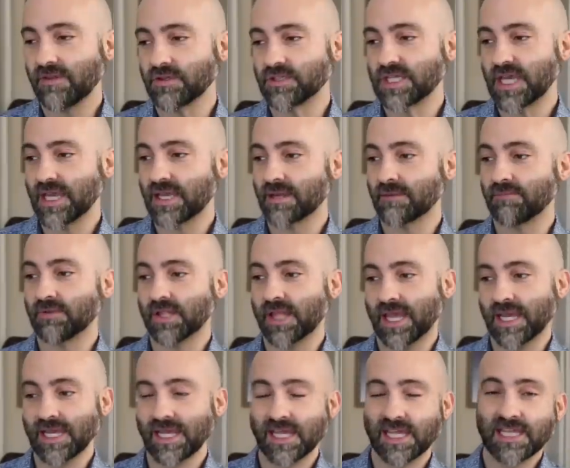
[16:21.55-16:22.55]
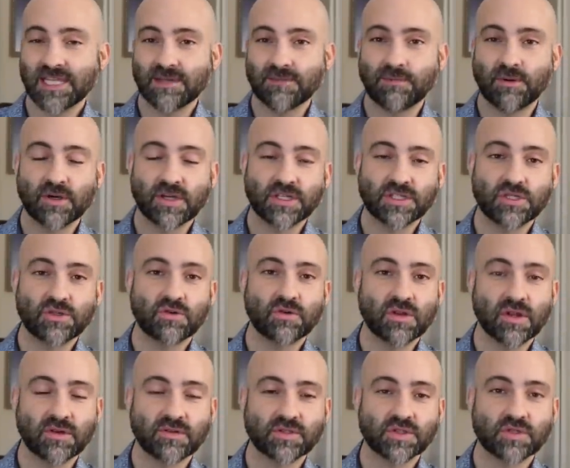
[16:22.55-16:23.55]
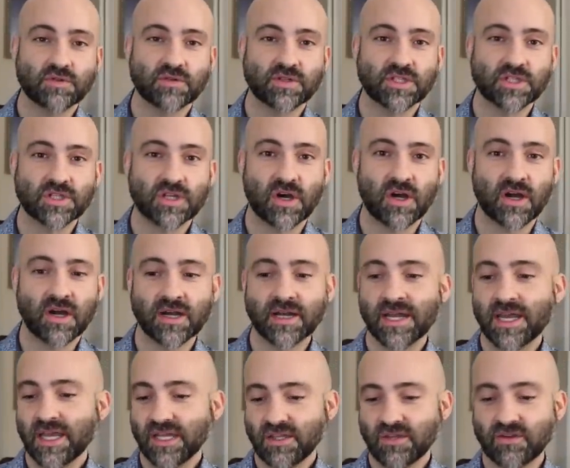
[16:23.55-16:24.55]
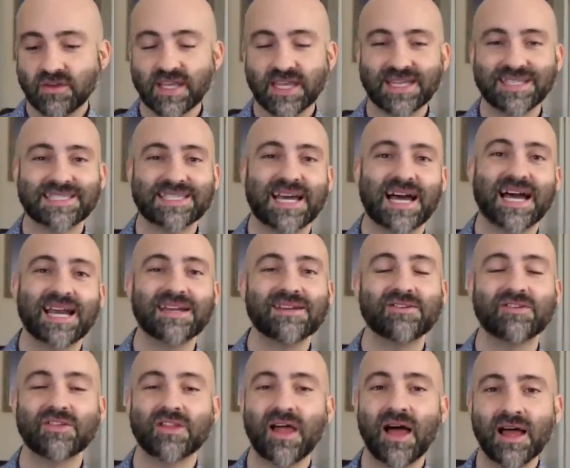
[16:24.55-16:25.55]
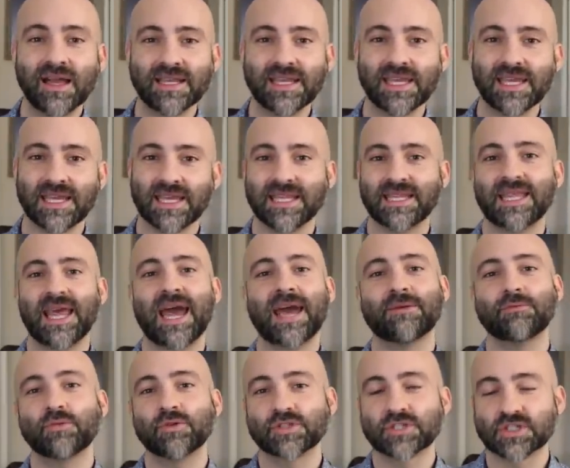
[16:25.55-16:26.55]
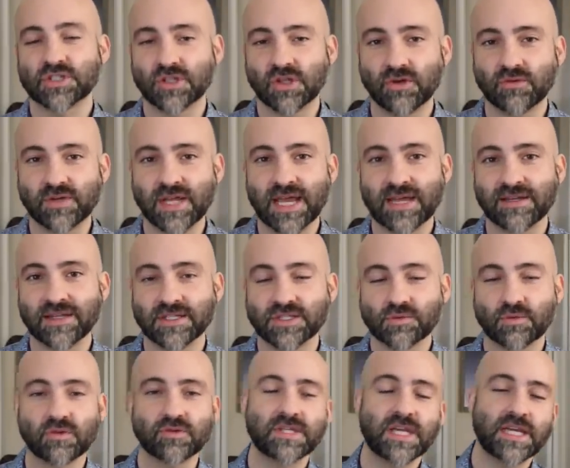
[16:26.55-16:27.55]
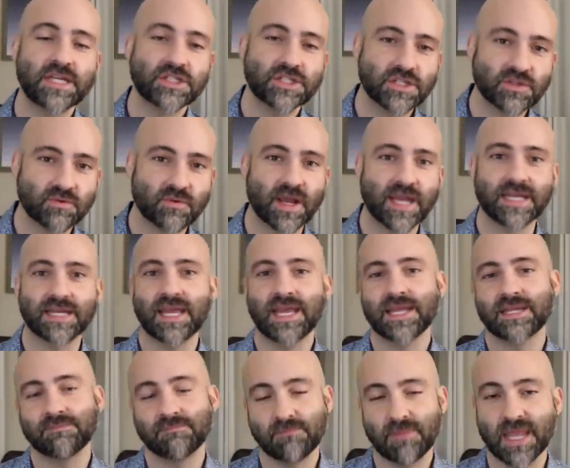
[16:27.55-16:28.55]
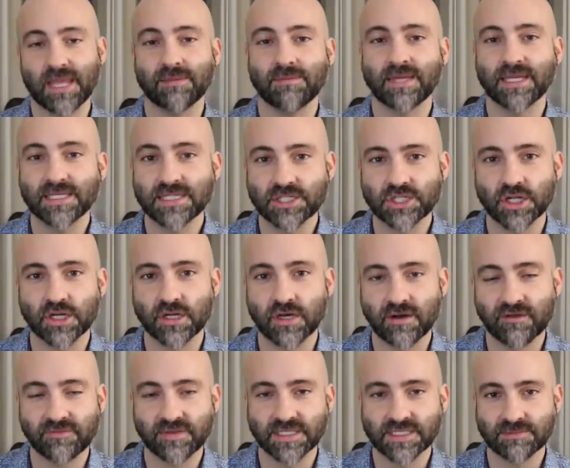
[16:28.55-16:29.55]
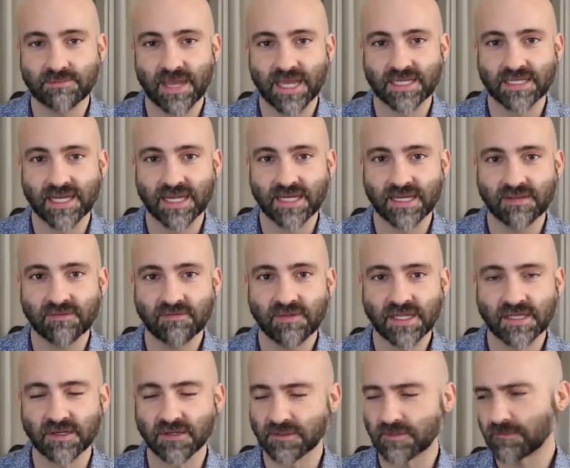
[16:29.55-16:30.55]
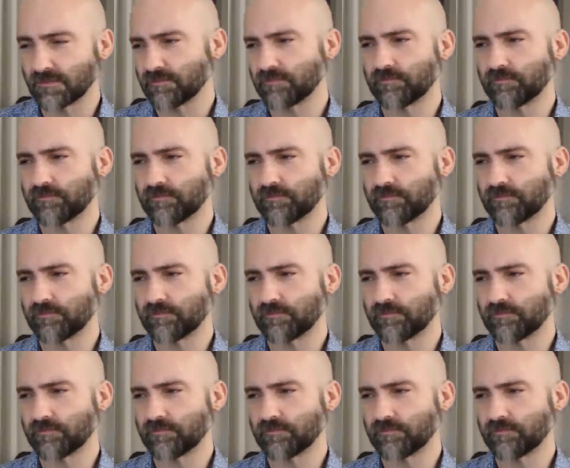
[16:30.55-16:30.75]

you take a planet and you put it too close to a star, you can get tidal locking, and that will slow down its rotation rate and maybe shut off its magnetic field.